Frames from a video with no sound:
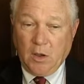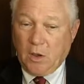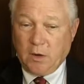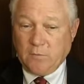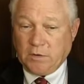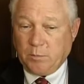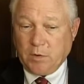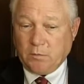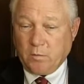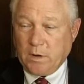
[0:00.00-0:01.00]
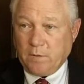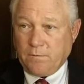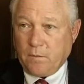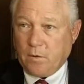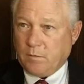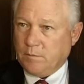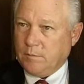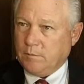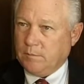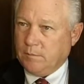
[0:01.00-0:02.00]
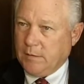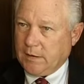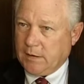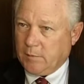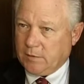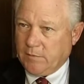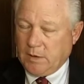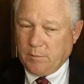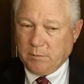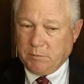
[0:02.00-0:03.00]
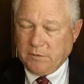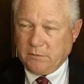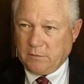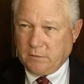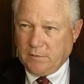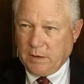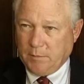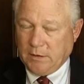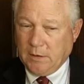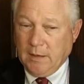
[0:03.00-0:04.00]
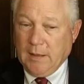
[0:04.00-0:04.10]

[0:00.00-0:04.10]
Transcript: all of which bodes well for economic development, business development,